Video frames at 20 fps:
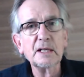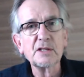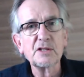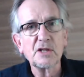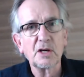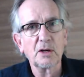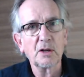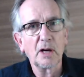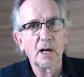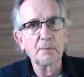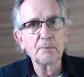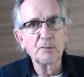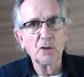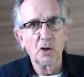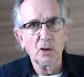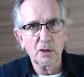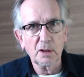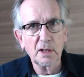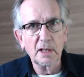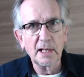I'm
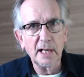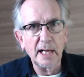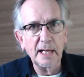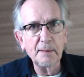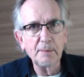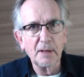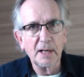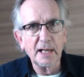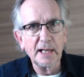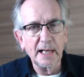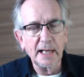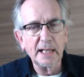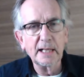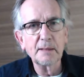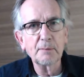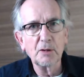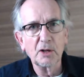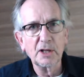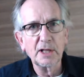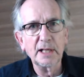not labelling
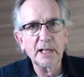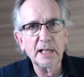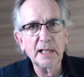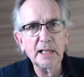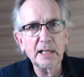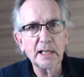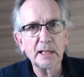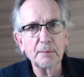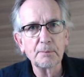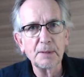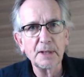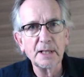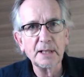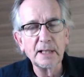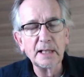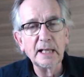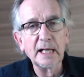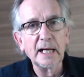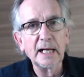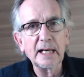anybody here, but
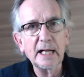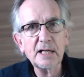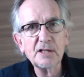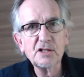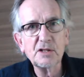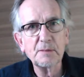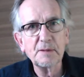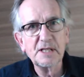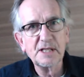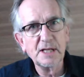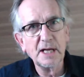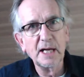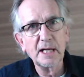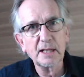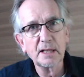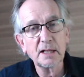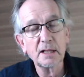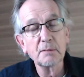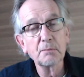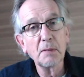it has to be
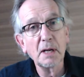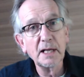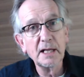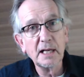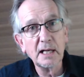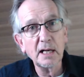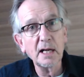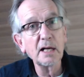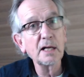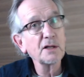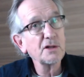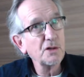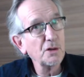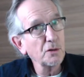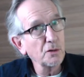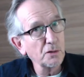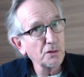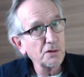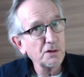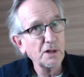said that my clients
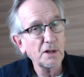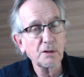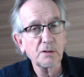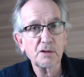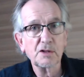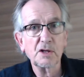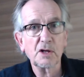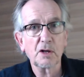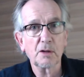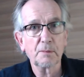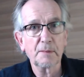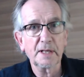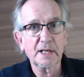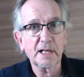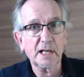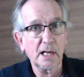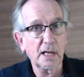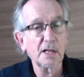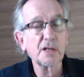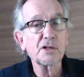also tell me,
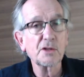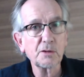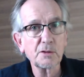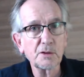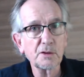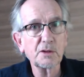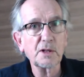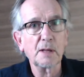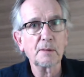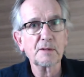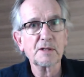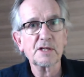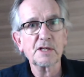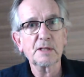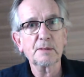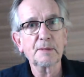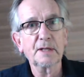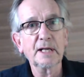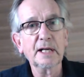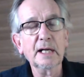clients who do come and see
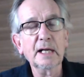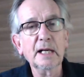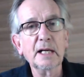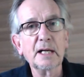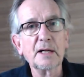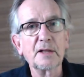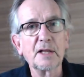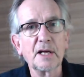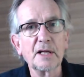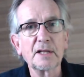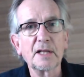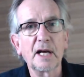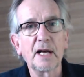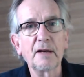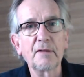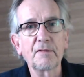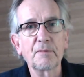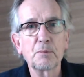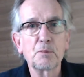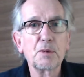me, that
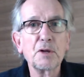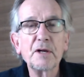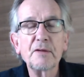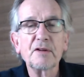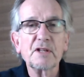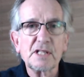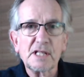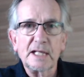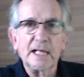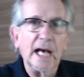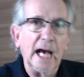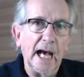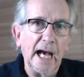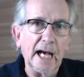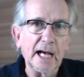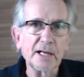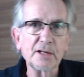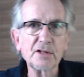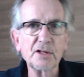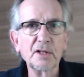they've previously had